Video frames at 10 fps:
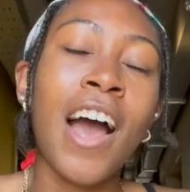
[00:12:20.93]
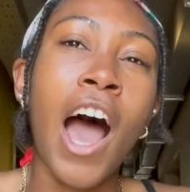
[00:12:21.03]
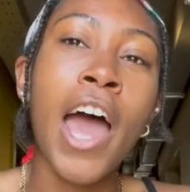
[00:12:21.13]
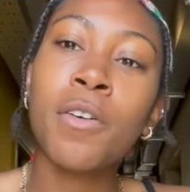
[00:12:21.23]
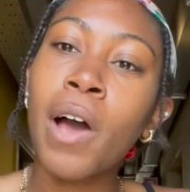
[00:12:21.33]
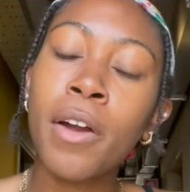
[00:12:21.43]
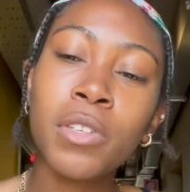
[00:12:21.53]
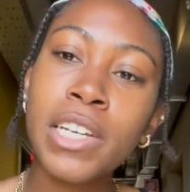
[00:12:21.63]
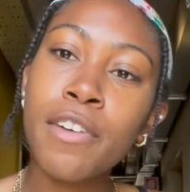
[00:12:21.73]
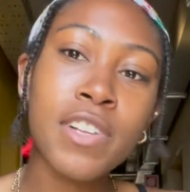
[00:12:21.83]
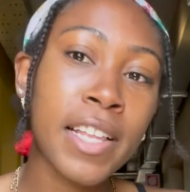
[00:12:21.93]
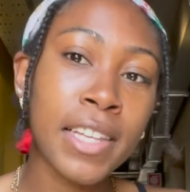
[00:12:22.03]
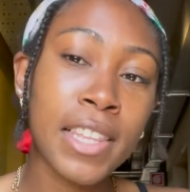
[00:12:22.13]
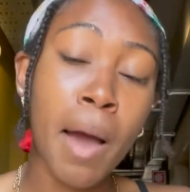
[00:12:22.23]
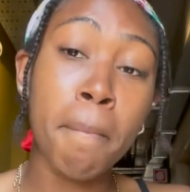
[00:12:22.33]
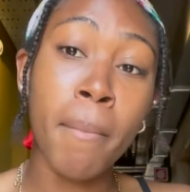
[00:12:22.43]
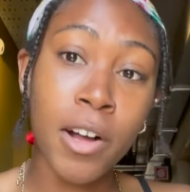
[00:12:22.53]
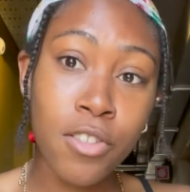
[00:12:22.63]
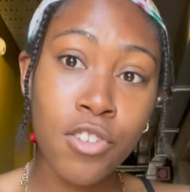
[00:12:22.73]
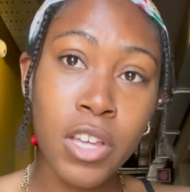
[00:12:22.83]
I don't think I really did that
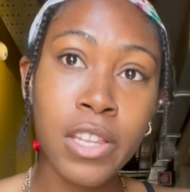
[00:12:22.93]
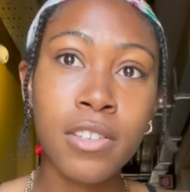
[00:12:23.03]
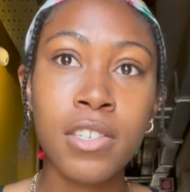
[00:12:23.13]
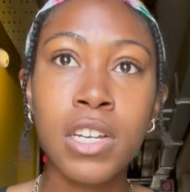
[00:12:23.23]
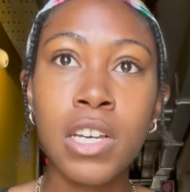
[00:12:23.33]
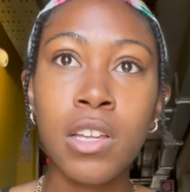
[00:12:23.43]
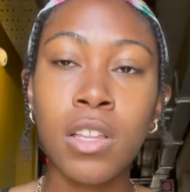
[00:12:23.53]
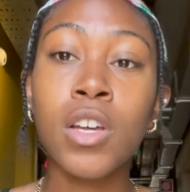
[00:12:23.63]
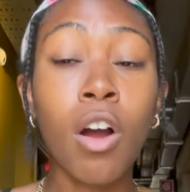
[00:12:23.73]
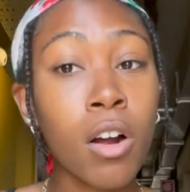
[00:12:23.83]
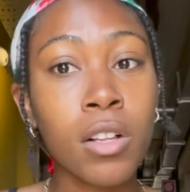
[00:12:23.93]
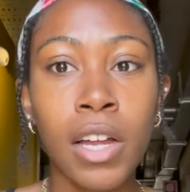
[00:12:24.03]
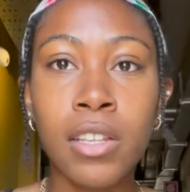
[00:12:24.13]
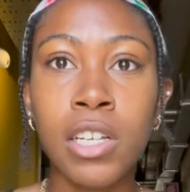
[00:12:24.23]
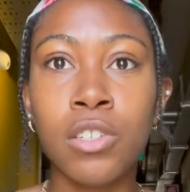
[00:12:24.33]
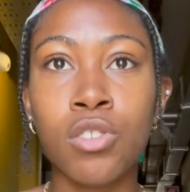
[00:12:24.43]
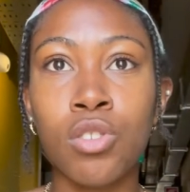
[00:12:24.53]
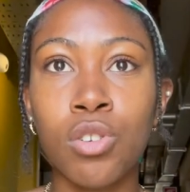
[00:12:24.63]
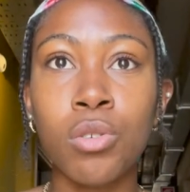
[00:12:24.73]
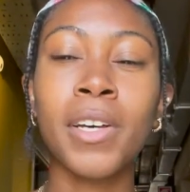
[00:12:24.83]
much in the city. There are a lot of things to
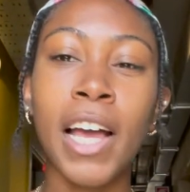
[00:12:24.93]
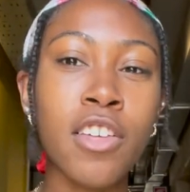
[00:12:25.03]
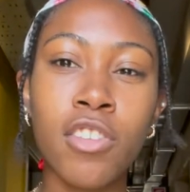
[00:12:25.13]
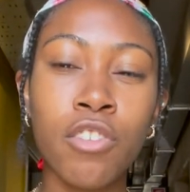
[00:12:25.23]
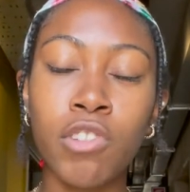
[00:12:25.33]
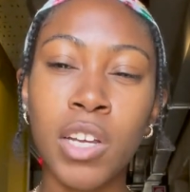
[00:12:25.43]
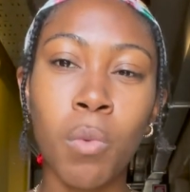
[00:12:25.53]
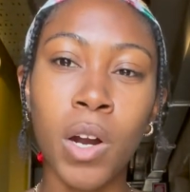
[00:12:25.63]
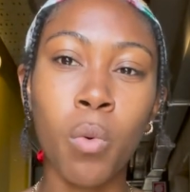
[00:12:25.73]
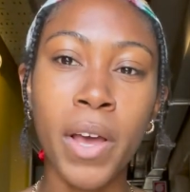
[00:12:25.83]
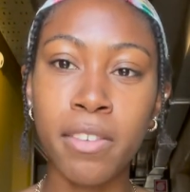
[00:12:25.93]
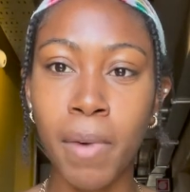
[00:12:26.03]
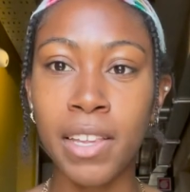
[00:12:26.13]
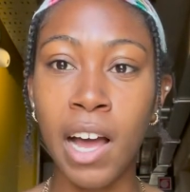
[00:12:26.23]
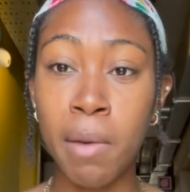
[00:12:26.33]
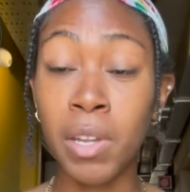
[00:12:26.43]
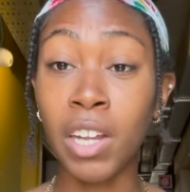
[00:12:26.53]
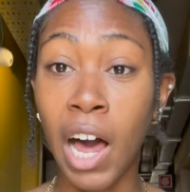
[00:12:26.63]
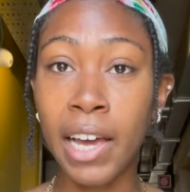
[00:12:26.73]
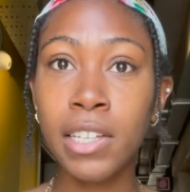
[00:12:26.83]
do because I just didn't really want to waste my time in
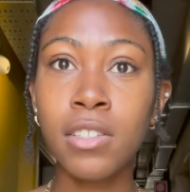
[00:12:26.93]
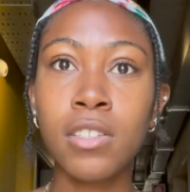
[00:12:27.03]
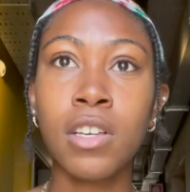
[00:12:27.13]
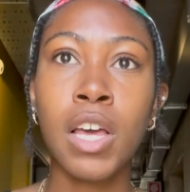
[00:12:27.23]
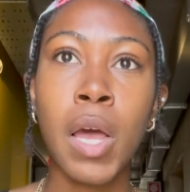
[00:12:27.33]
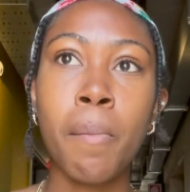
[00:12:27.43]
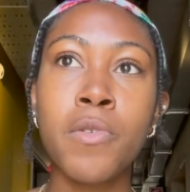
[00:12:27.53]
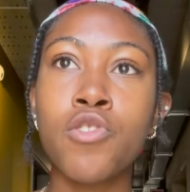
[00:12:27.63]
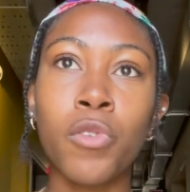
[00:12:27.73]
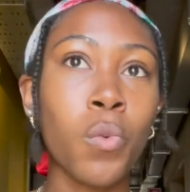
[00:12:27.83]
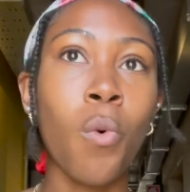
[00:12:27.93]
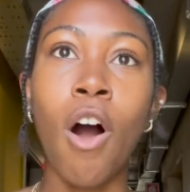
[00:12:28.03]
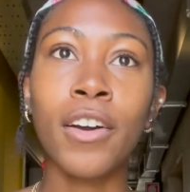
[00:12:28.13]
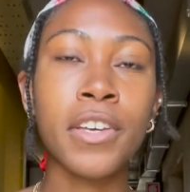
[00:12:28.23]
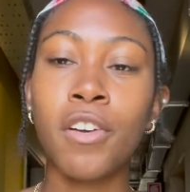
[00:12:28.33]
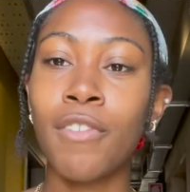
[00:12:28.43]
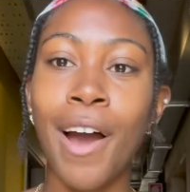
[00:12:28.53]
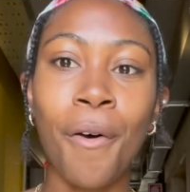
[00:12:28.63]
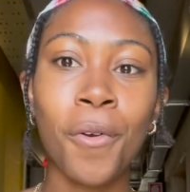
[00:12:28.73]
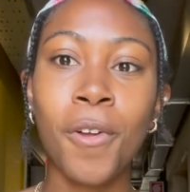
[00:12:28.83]
lines. But just walking
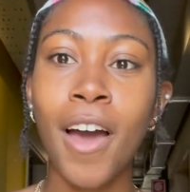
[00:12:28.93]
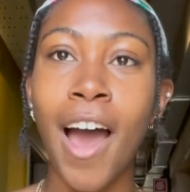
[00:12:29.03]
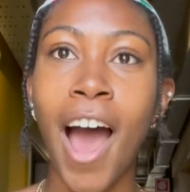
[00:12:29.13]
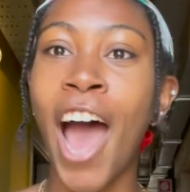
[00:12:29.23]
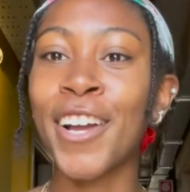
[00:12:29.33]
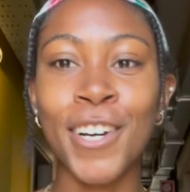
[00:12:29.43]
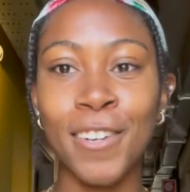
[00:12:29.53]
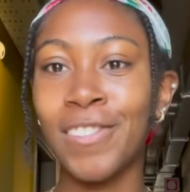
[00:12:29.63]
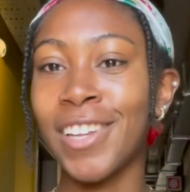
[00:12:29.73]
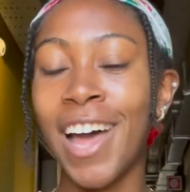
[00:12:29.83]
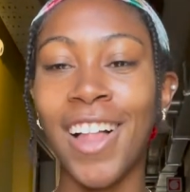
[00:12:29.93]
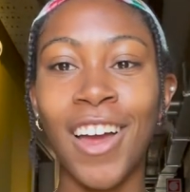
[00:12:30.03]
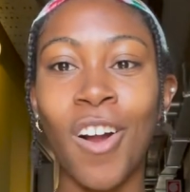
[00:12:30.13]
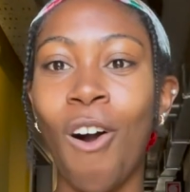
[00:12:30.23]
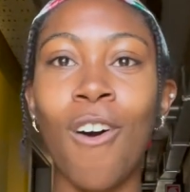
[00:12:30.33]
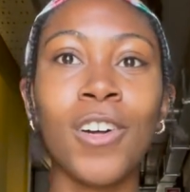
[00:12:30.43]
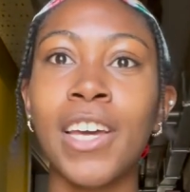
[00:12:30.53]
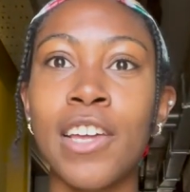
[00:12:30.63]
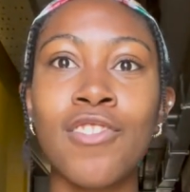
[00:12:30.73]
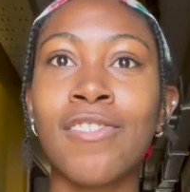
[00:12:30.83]
around, I could have done that like all
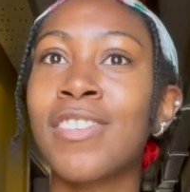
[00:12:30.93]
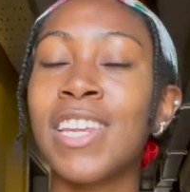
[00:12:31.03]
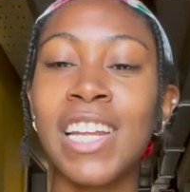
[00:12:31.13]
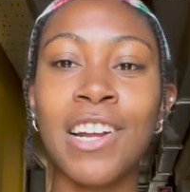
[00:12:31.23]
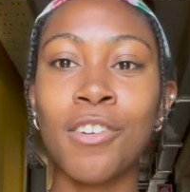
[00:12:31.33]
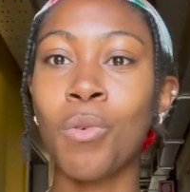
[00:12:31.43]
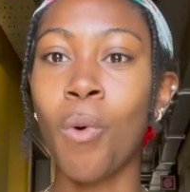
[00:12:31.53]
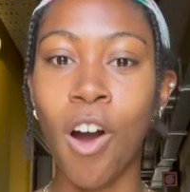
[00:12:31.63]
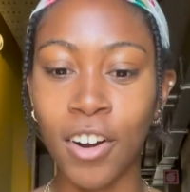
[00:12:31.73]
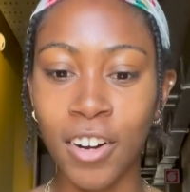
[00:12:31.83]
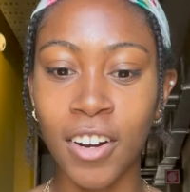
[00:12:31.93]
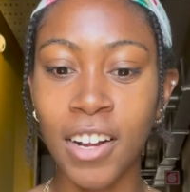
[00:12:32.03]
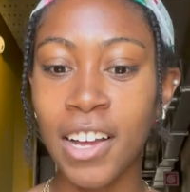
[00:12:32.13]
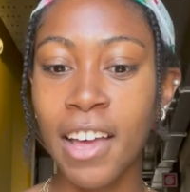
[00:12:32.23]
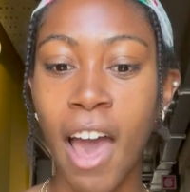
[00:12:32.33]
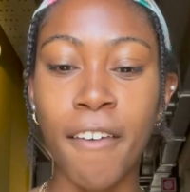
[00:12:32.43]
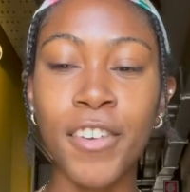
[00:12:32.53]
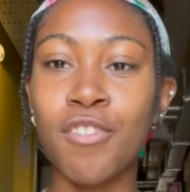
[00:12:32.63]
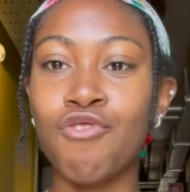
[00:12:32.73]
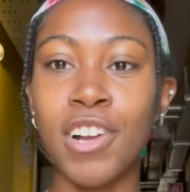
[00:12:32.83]
day, just sitting near the water, having
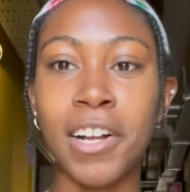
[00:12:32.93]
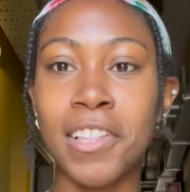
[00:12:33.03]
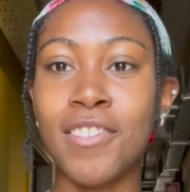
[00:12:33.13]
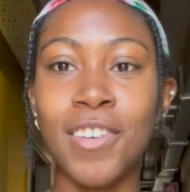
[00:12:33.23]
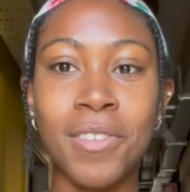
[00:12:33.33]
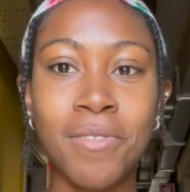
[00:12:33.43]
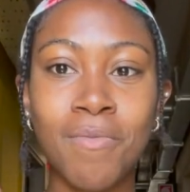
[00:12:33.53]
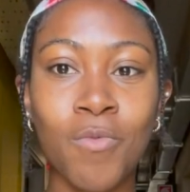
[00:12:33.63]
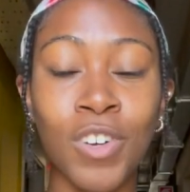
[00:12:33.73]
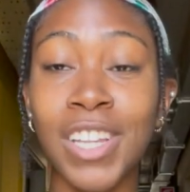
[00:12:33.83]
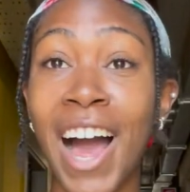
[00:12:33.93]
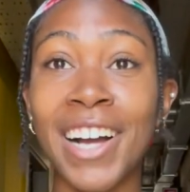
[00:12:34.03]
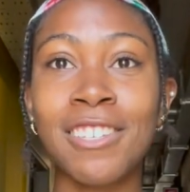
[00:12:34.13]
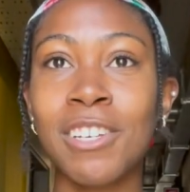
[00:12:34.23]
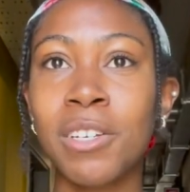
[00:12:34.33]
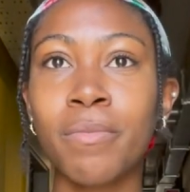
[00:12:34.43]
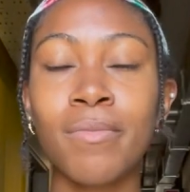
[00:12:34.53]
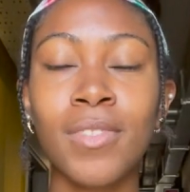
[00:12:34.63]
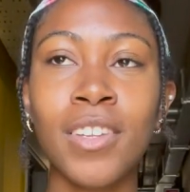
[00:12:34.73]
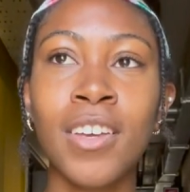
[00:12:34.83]
a drink and just relaxing.